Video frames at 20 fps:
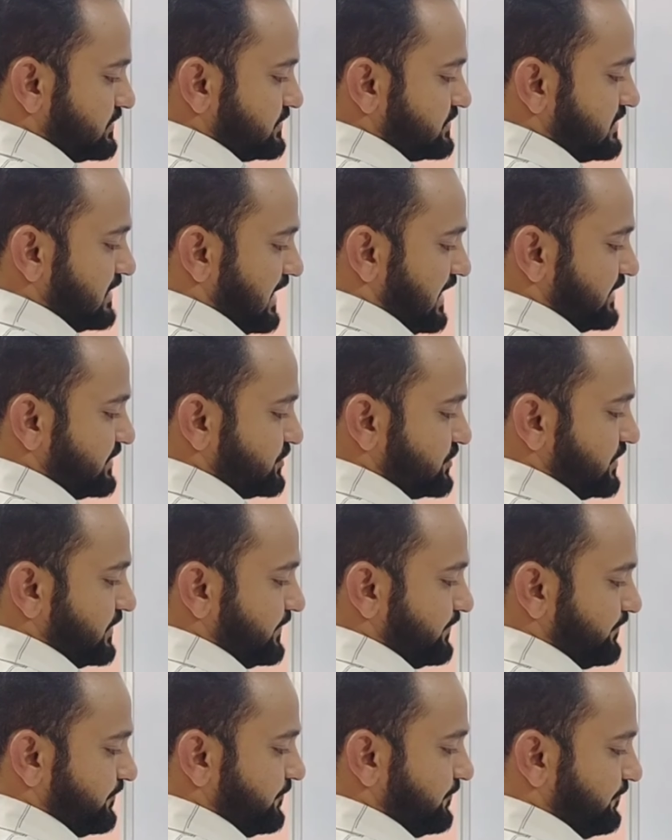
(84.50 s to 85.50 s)
slash n.
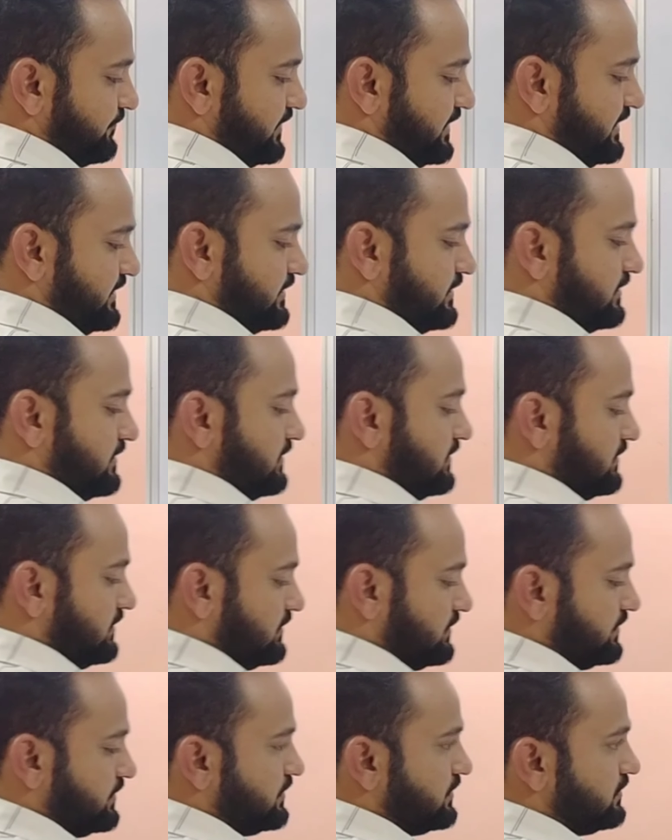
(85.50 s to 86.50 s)
Fine.
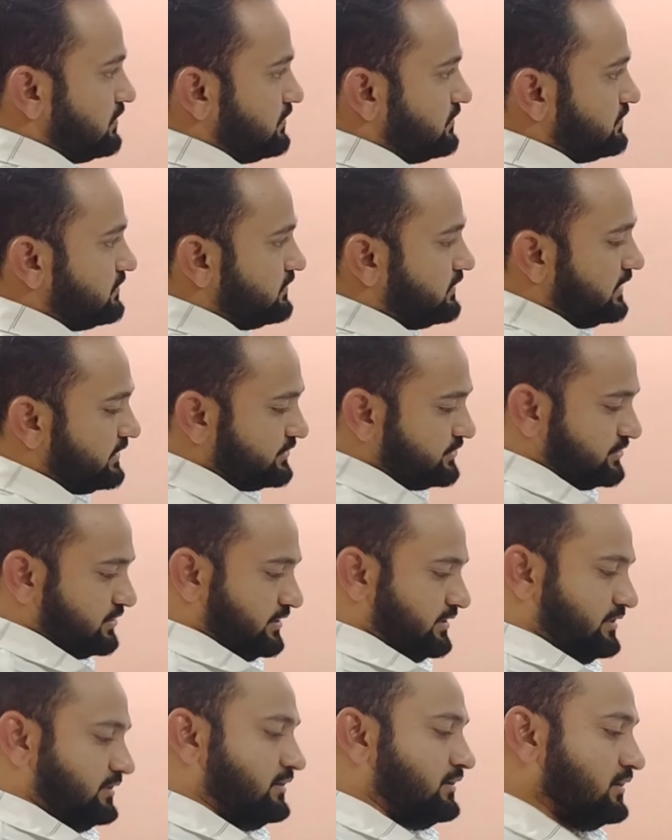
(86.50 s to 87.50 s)
That's
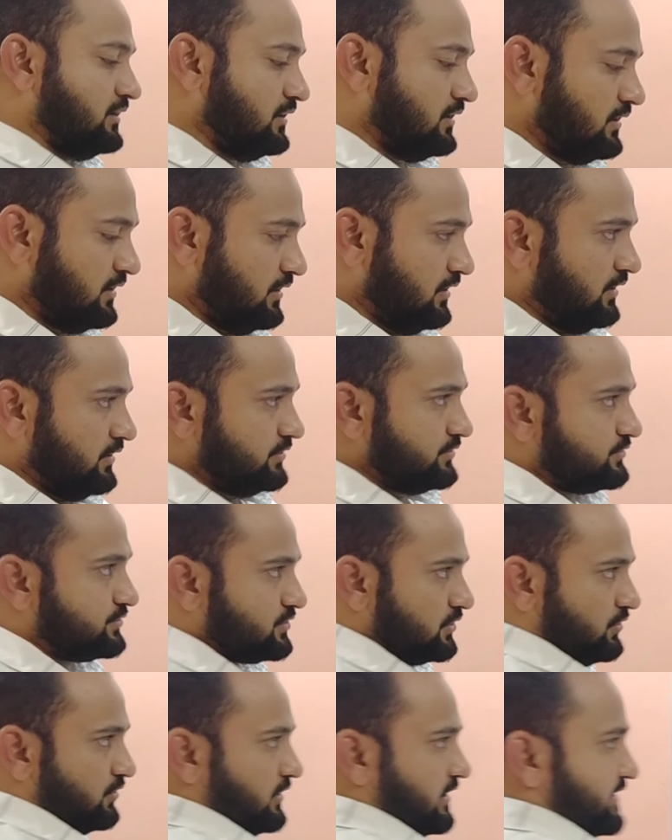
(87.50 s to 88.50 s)
it. So